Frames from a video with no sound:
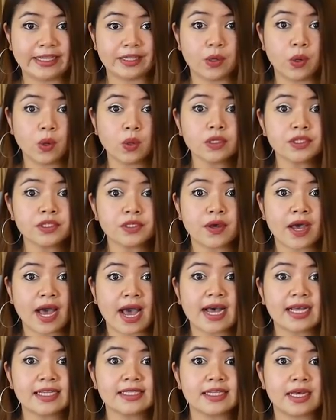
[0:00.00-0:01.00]
it also
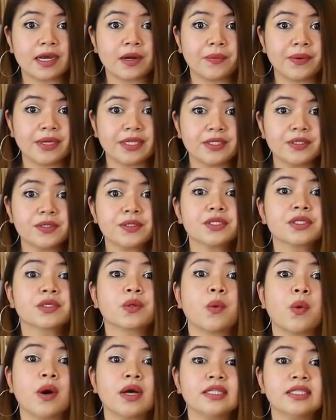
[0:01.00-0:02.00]
has a reduced
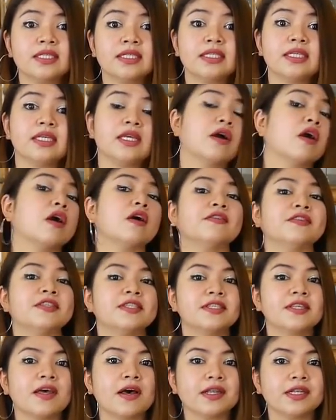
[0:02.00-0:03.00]
quantity of
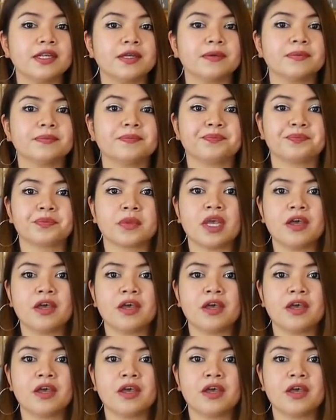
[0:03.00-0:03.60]
sodium,